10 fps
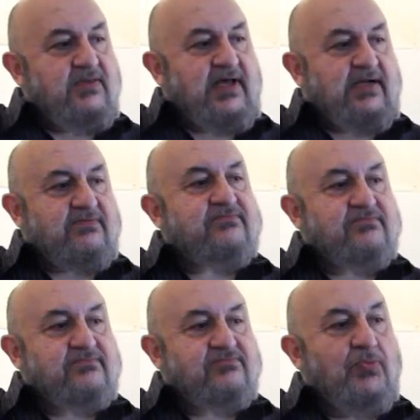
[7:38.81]
that
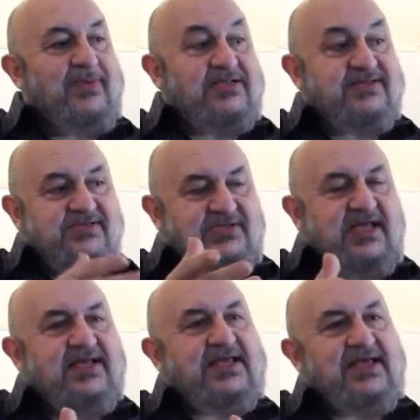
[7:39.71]
momentous
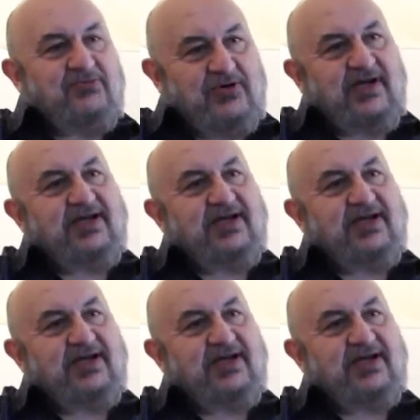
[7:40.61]
day came when I